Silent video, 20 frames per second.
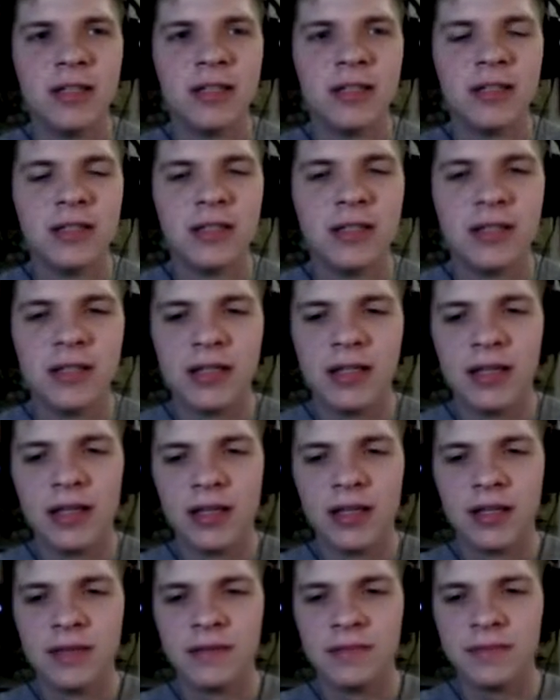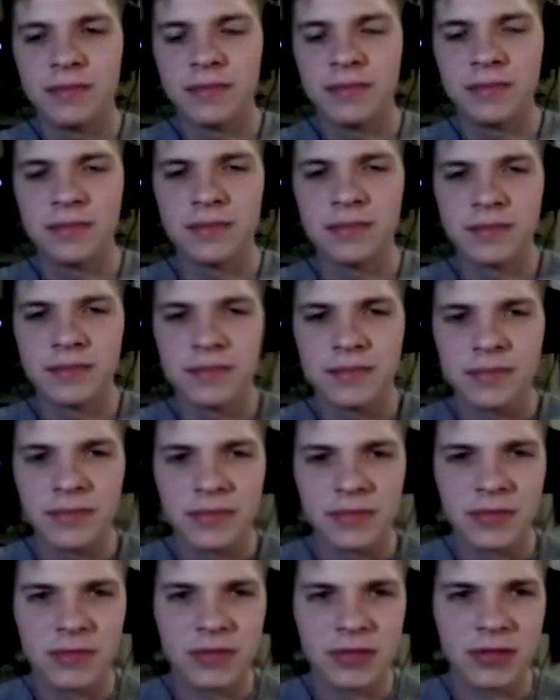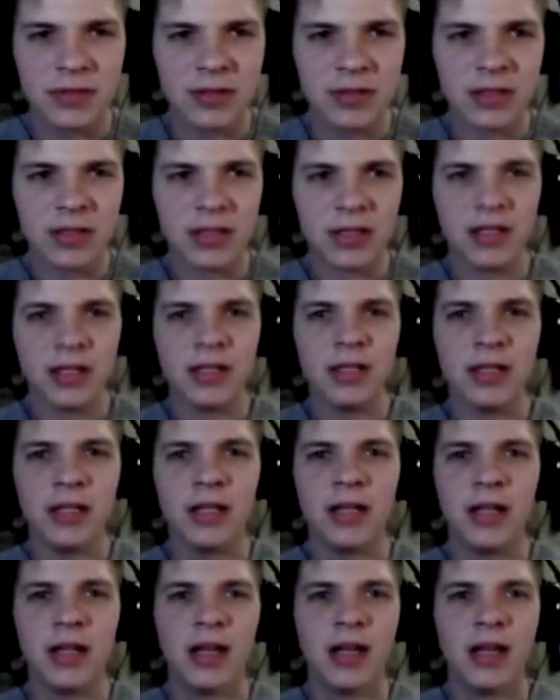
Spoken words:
No one is speaking in this clip.